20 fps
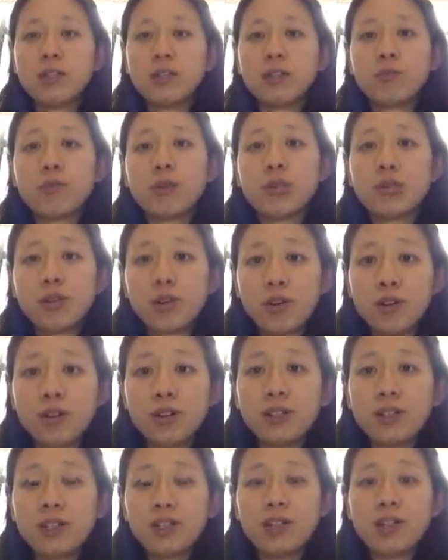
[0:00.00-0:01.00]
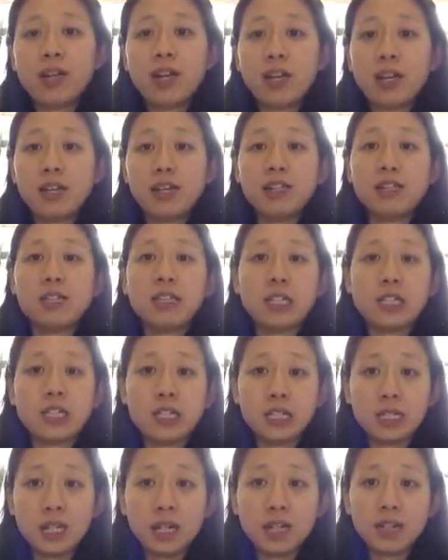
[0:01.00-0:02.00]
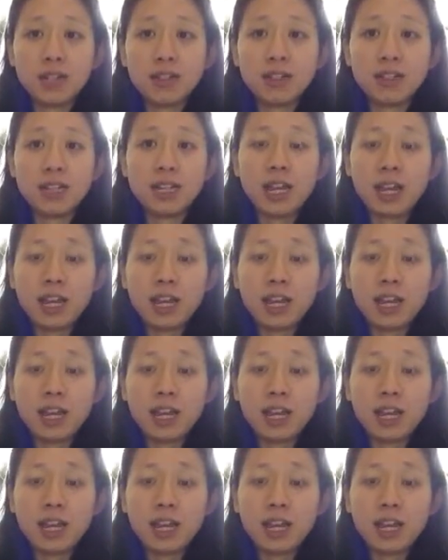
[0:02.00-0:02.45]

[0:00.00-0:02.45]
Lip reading: the return that you get is instantaneous